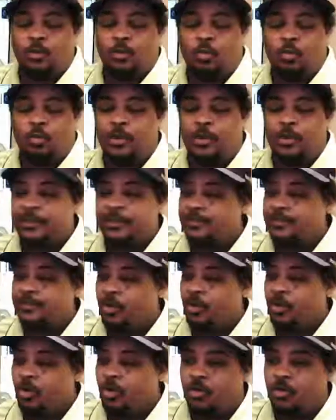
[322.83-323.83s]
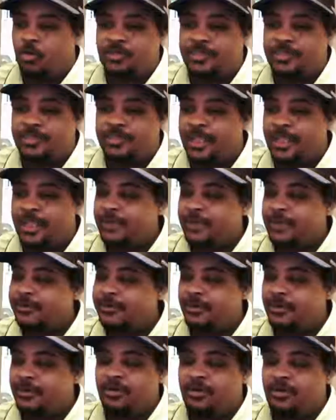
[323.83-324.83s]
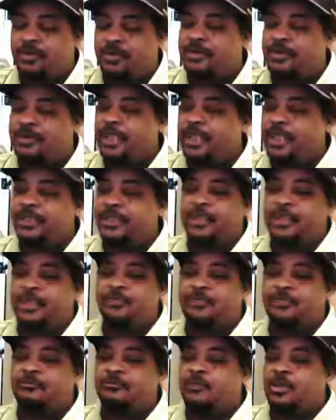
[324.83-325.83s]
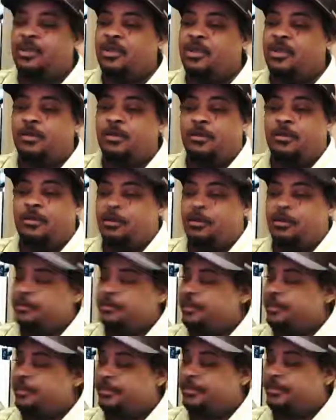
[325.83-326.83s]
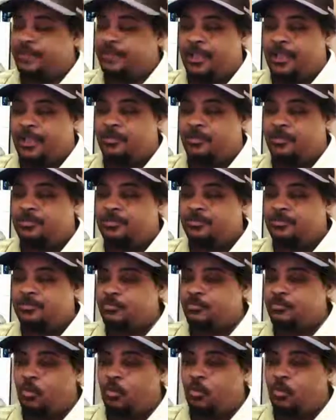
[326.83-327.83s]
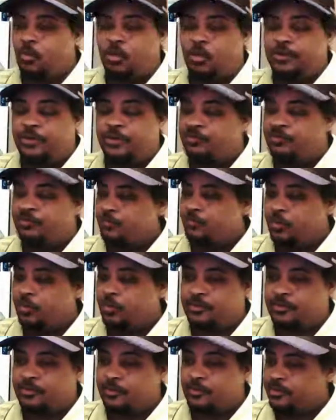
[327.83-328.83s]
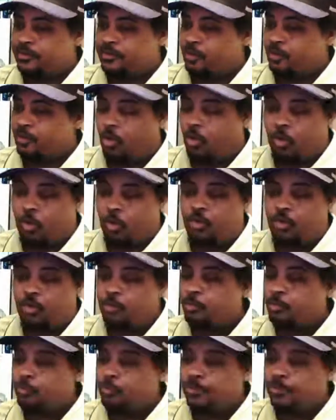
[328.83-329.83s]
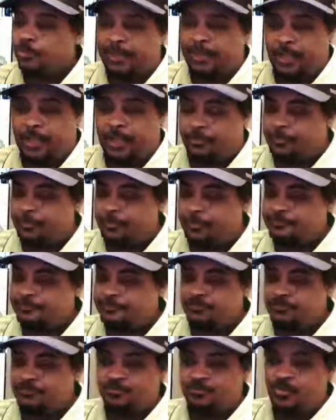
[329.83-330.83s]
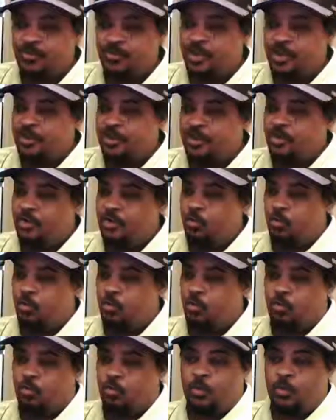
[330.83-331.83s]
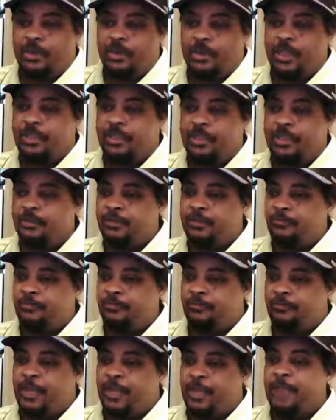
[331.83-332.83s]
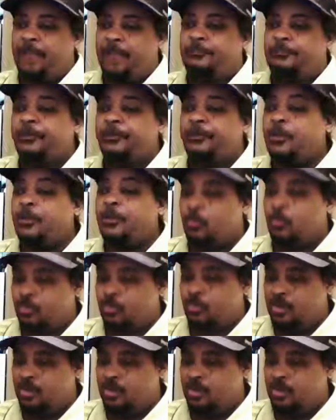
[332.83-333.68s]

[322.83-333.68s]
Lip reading: When it's all said and done, they getting discounts on insurance because it's all grouped together. When they pay fuel,